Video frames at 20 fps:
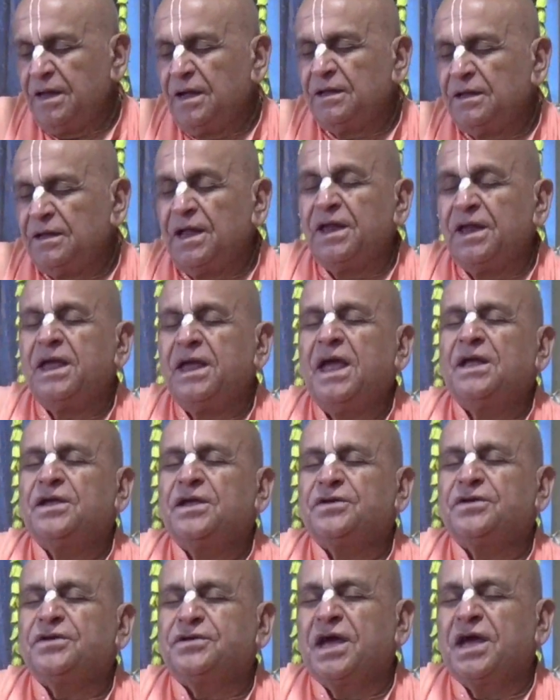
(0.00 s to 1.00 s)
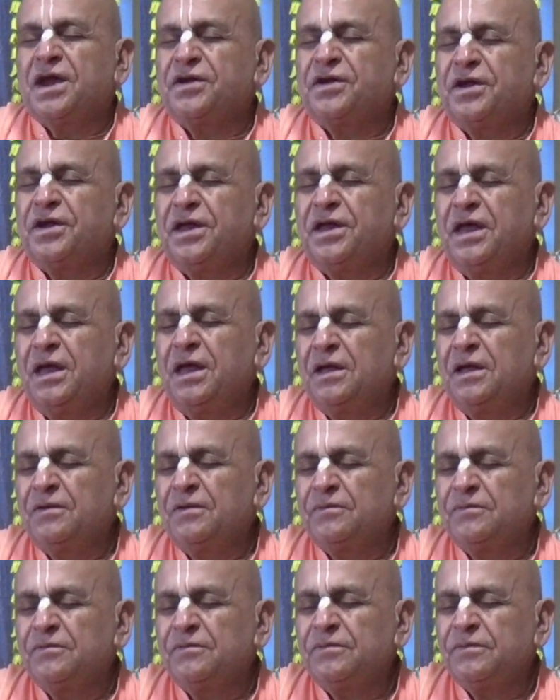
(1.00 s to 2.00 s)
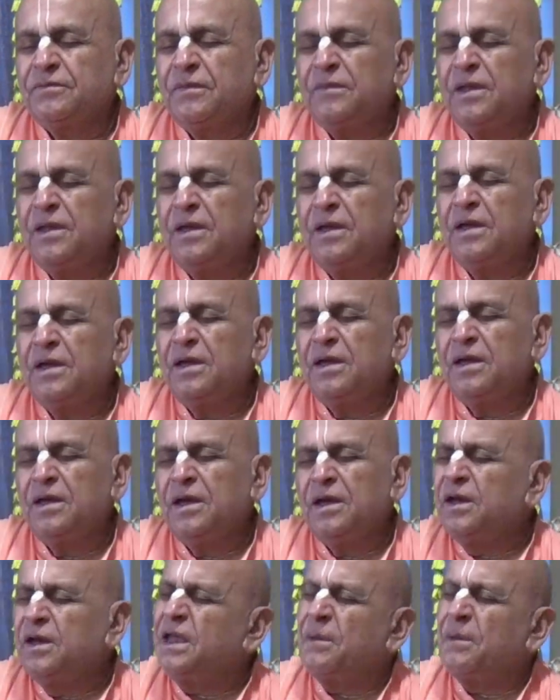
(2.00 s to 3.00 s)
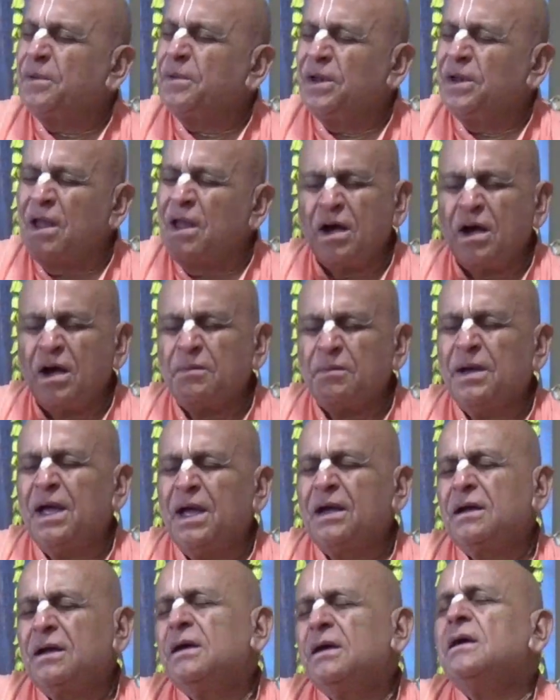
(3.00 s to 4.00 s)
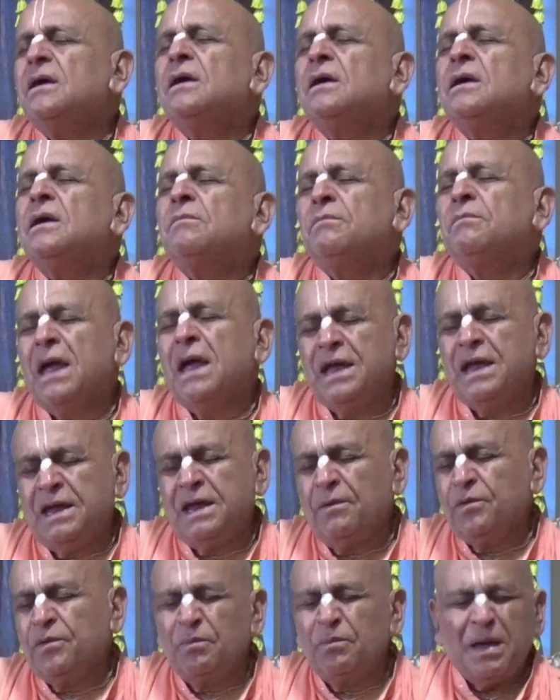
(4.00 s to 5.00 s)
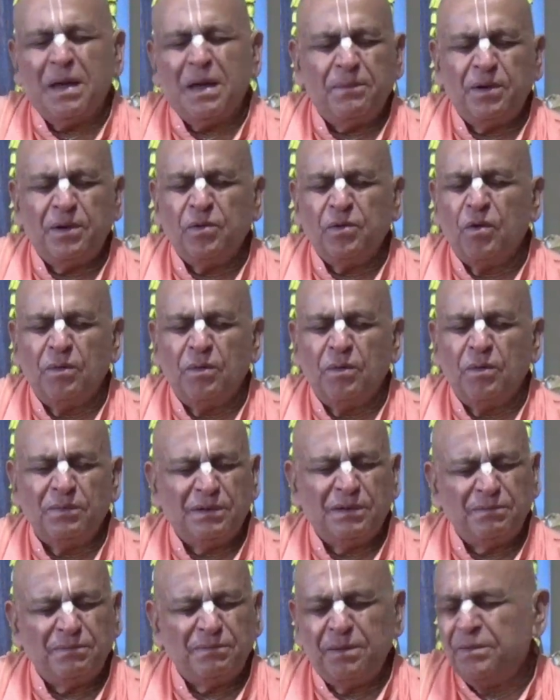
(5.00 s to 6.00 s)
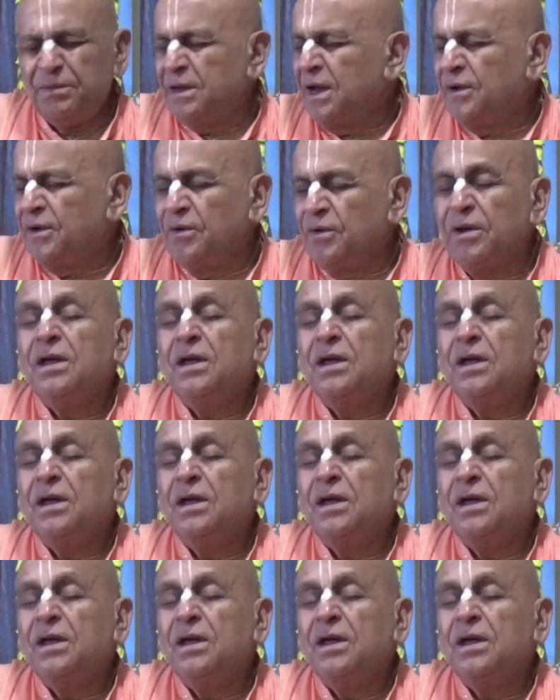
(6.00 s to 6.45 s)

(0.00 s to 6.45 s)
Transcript: Then he has a secretary. It happened long back. Many of you maybe know, maybe not.